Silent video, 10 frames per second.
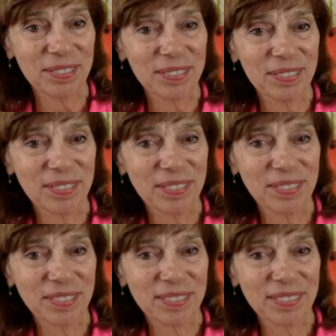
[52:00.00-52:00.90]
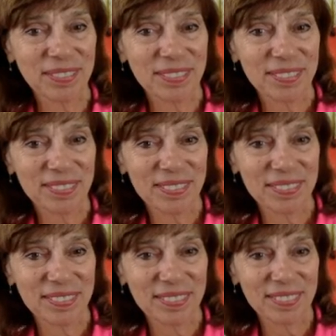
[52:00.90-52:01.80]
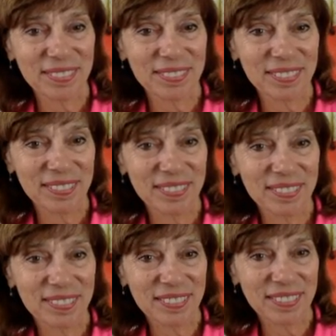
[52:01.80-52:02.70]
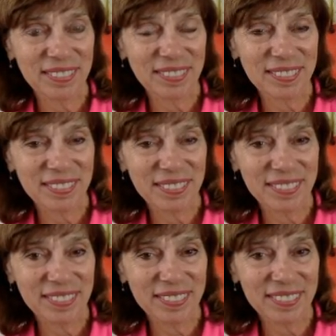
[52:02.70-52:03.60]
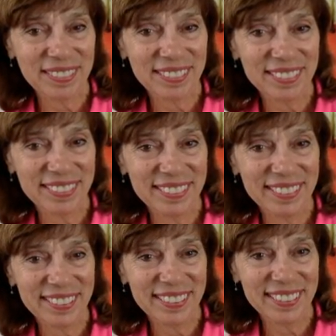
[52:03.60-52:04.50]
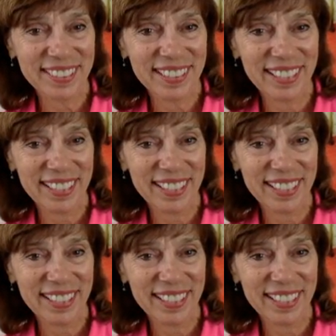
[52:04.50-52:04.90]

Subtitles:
The person shown says nothing.